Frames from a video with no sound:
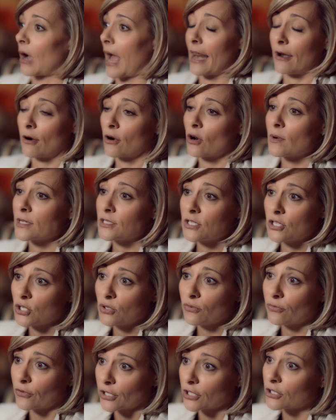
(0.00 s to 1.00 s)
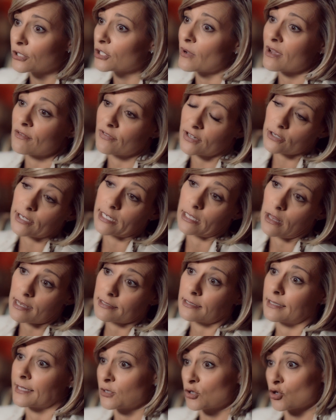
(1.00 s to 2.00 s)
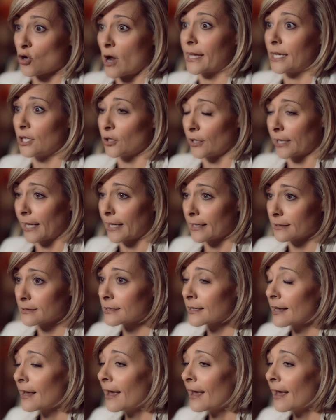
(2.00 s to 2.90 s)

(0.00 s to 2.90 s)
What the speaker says: I don't know what to do for you. You have hearing loss, let's try hearing aids.